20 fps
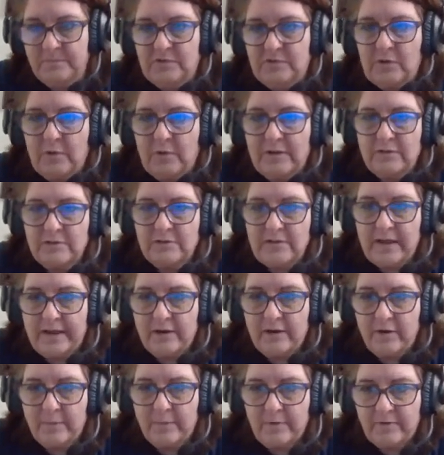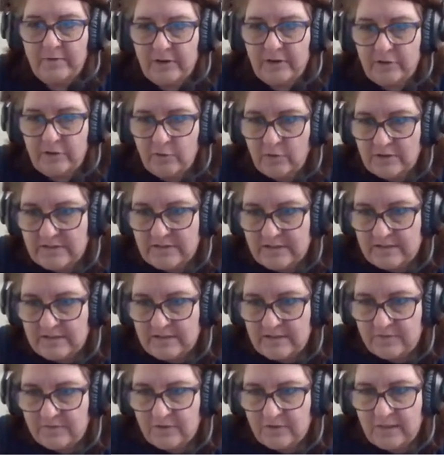So in the diagram over here, you can see the
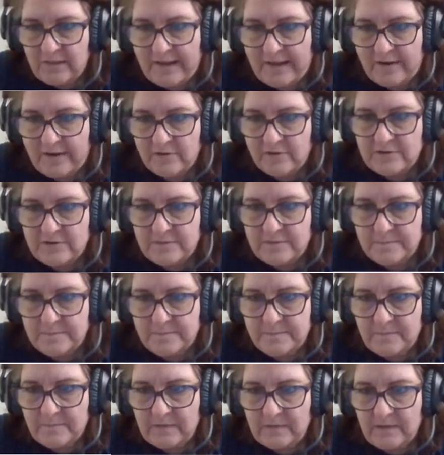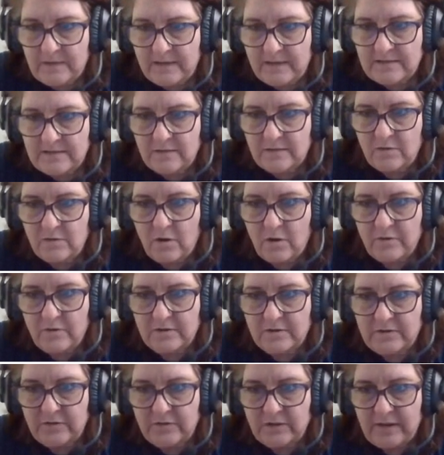different layers. Nice little, all
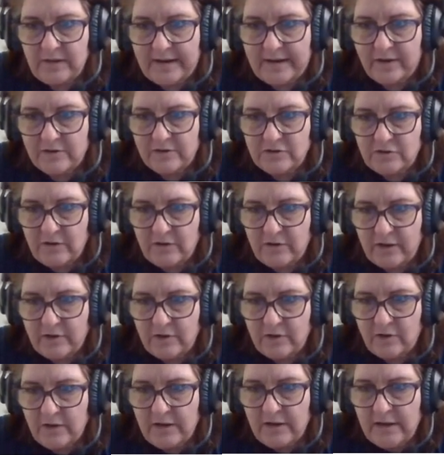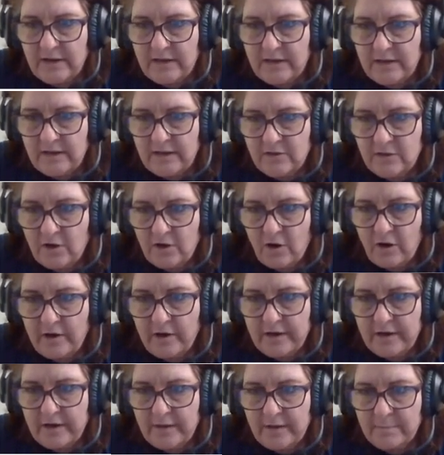the different layers. You got your
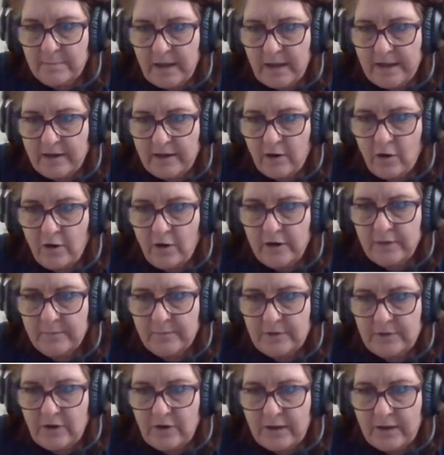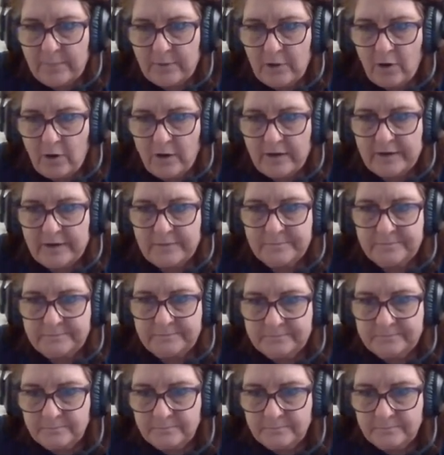endocardium, myocardium, and your epicardium.